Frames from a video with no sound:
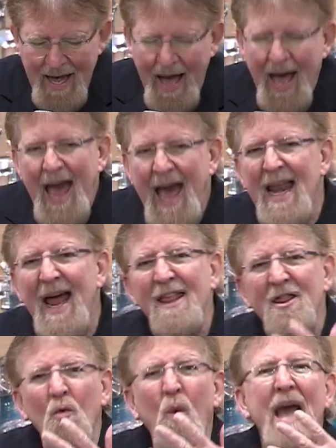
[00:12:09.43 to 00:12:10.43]
And the
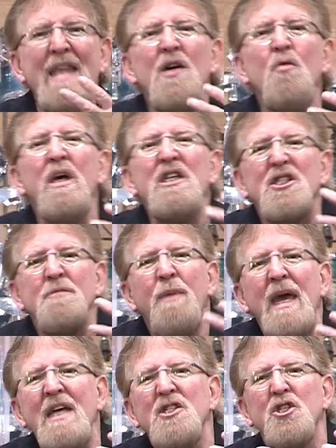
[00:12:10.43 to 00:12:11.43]
way that we
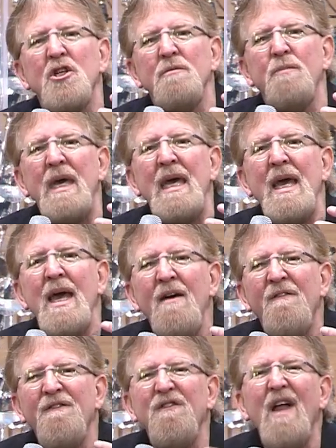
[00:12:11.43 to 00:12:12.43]
speak should be
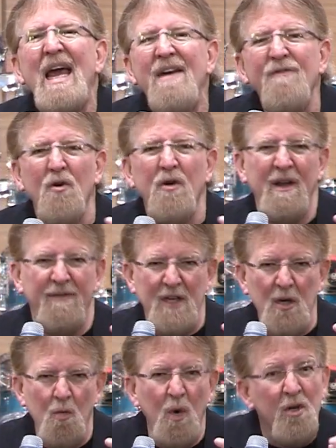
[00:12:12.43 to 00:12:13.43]
flavored, if you
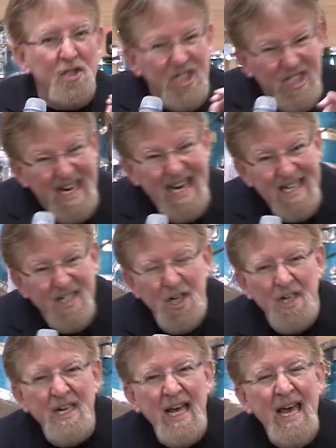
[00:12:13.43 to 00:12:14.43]
will.
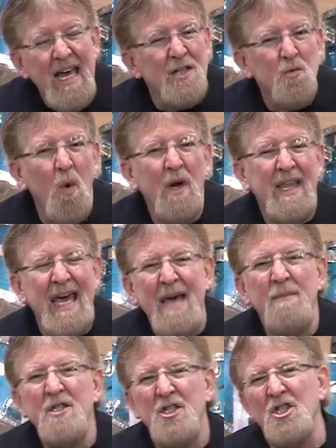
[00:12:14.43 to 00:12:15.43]
Seasoned is one of the
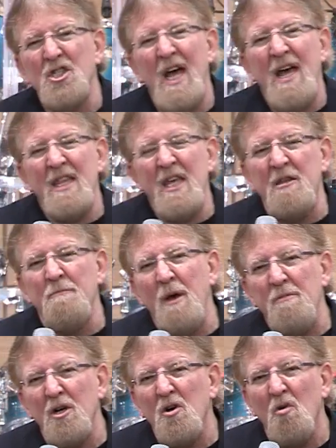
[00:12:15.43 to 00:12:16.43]
images that the
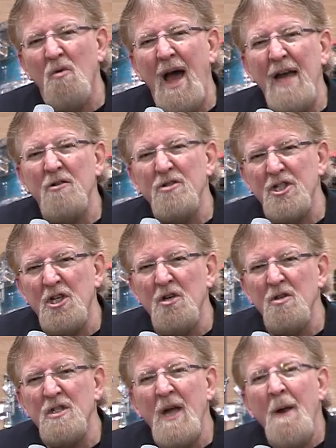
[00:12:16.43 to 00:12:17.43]
biblical writers
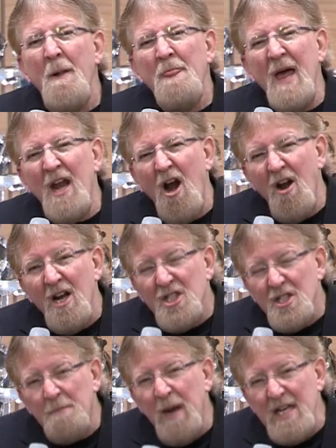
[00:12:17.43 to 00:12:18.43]
use, that our
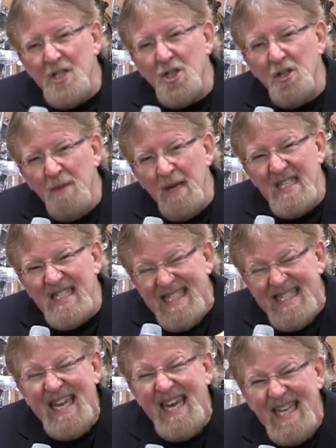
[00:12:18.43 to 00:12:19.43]
speech should be
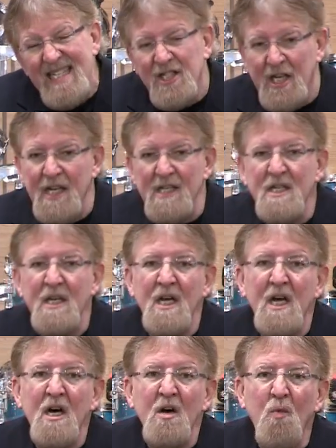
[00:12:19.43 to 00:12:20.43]
seasoned
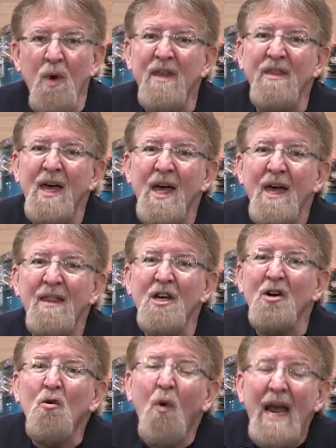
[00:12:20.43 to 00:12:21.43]
with the
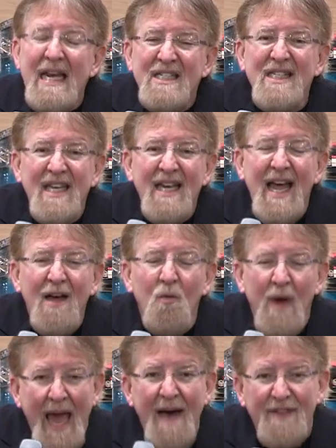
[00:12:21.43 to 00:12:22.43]
grace that we
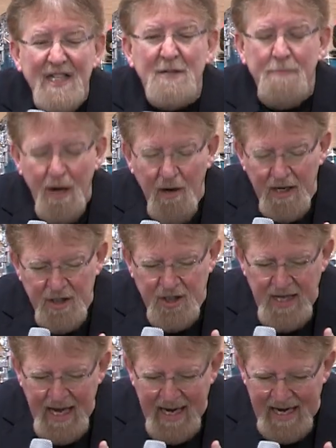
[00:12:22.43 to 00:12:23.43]
have experienced
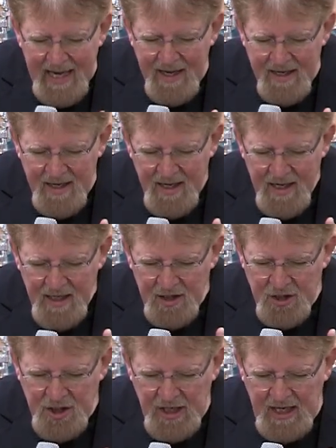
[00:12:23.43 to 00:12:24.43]
in
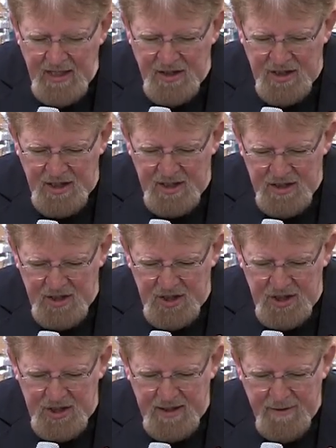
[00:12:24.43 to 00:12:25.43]
Jesus.